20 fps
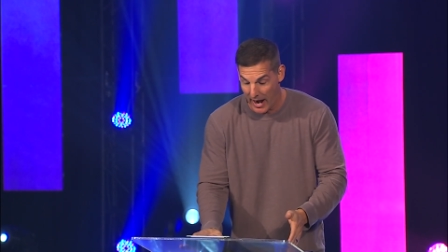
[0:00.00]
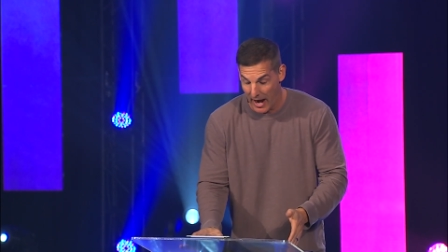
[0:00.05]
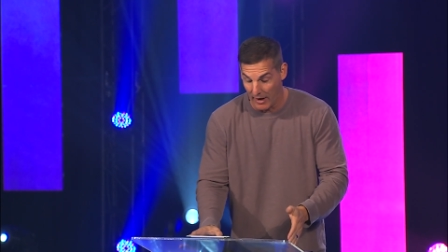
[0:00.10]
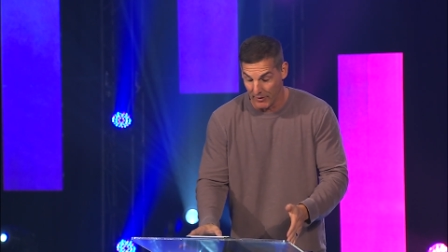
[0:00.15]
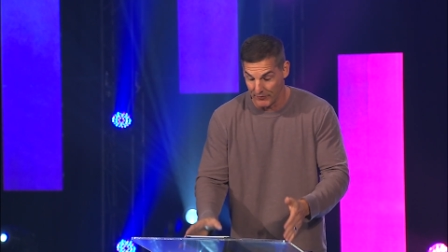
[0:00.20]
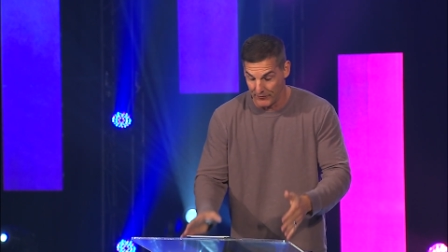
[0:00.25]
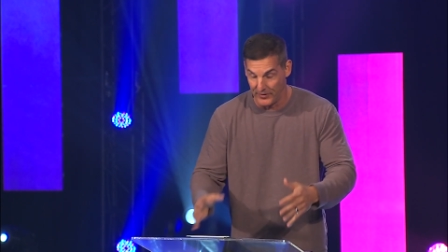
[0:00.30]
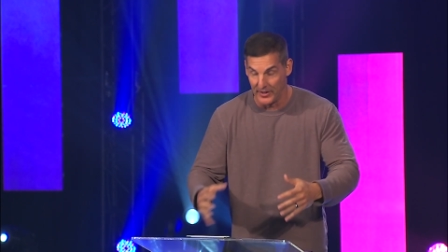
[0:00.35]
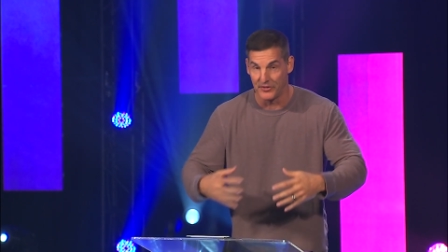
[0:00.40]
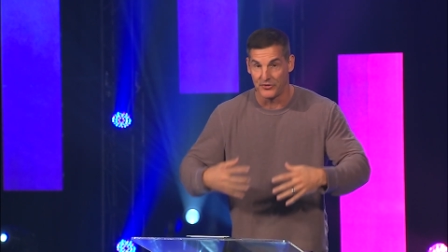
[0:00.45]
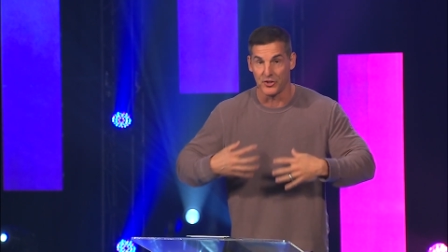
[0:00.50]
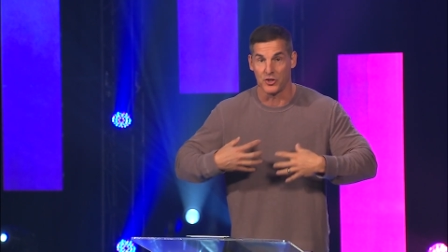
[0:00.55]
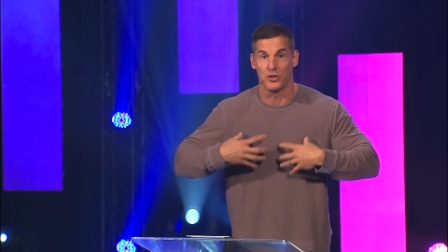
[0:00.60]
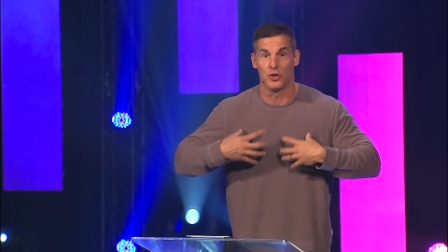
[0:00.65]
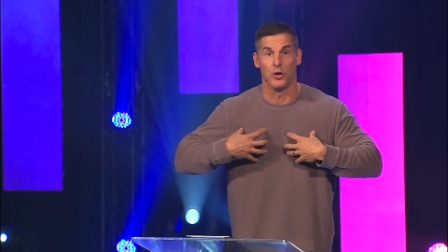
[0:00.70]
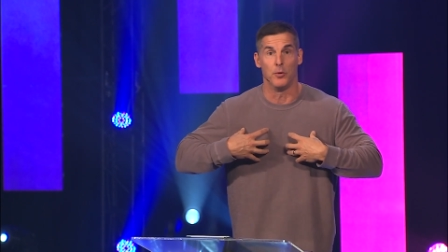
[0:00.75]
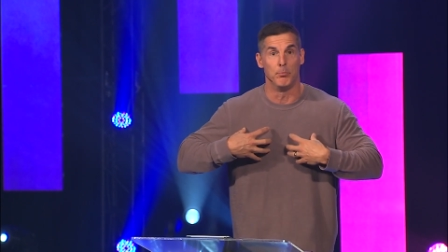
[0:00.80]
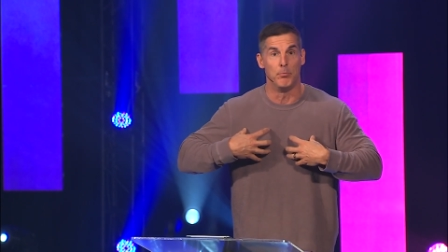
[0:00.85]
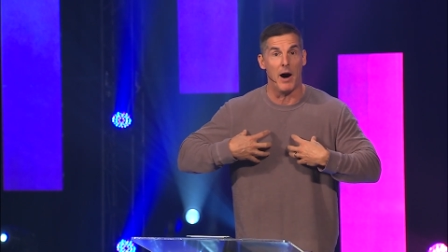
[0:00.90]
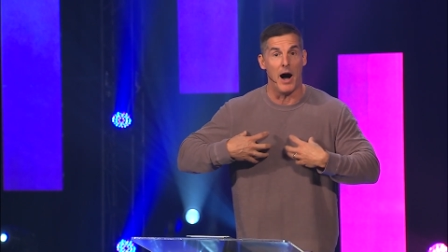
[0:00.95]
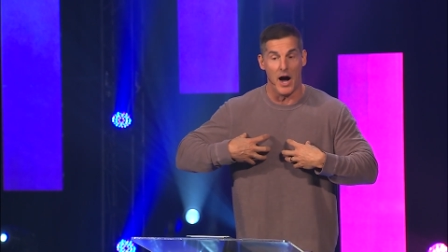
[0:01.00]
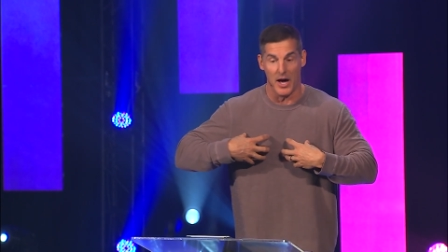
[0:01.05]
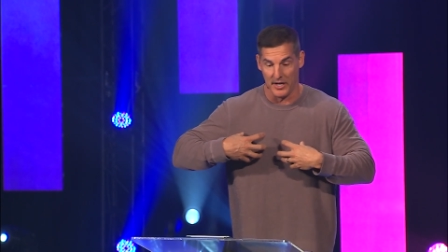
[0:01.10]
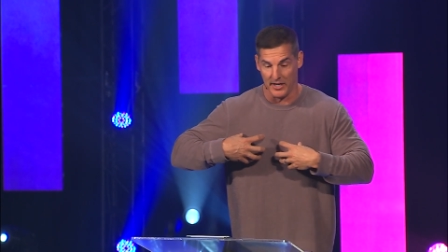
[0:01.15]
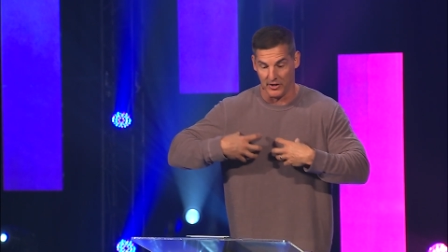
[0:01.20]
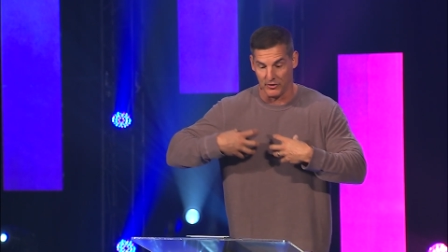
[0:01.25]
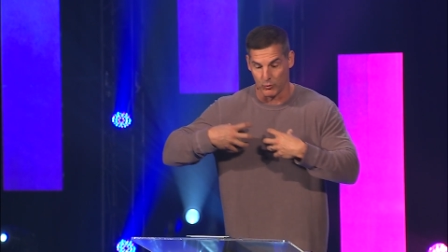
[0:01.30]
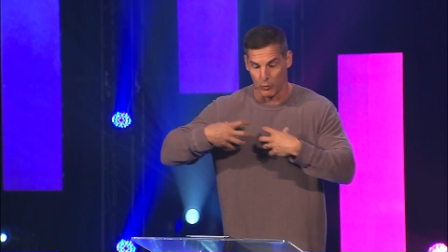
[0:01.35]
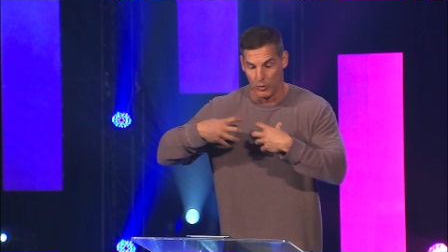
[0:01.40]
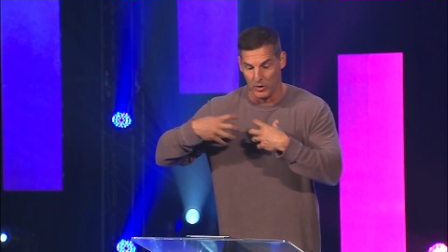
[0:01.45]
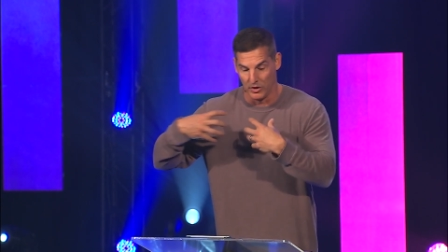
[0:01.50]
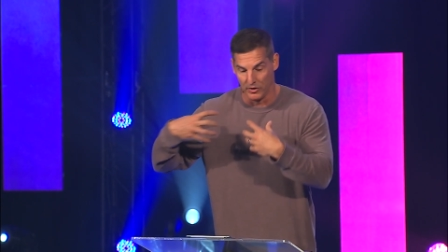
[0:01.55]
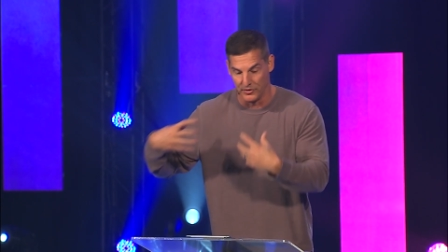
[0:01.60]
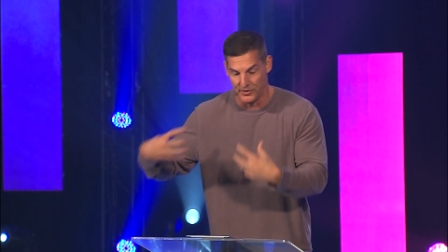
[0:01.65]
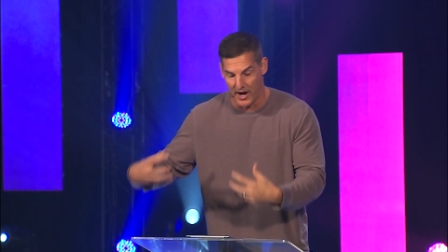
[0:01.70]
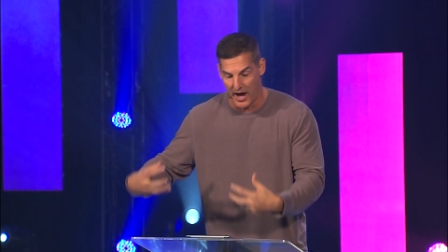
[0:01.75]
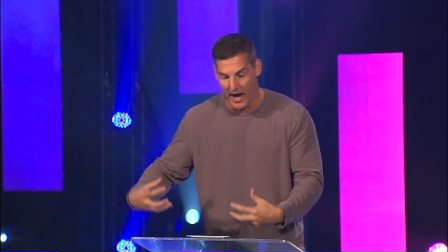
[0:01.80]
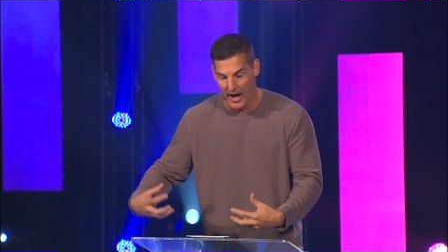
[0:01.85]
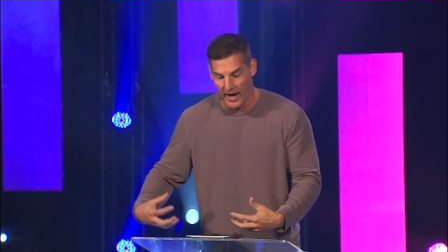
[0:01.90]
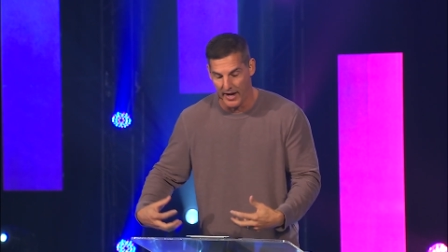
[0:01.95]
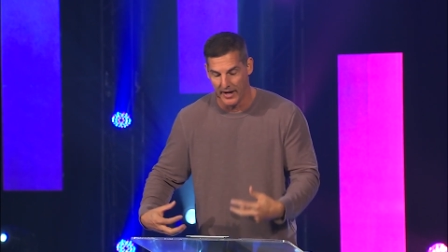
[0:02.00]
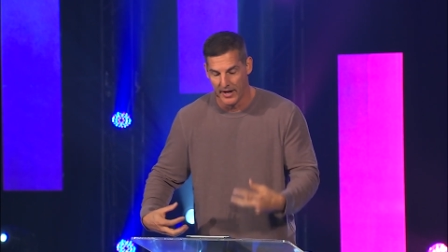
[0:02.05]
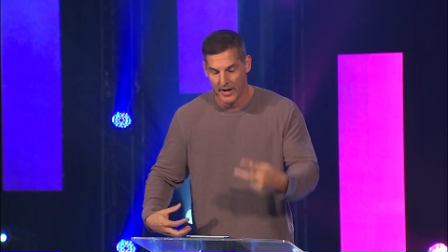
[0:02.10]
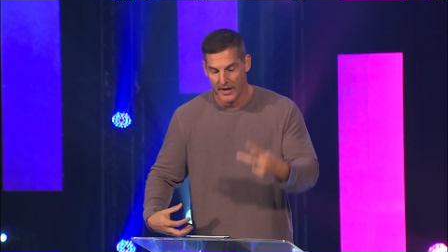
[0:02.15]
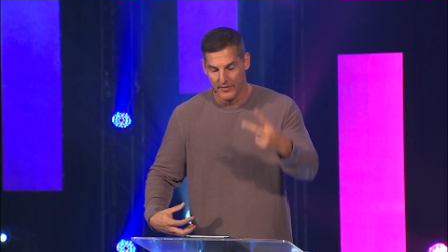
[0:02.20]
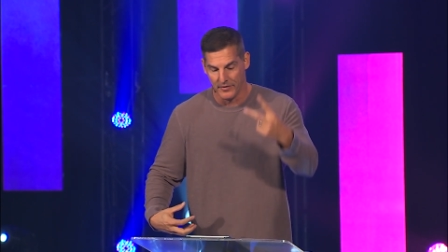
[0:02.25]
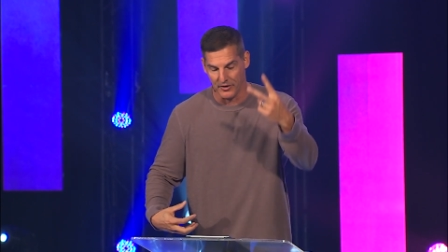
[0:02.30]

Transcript: Our physical bodies will die.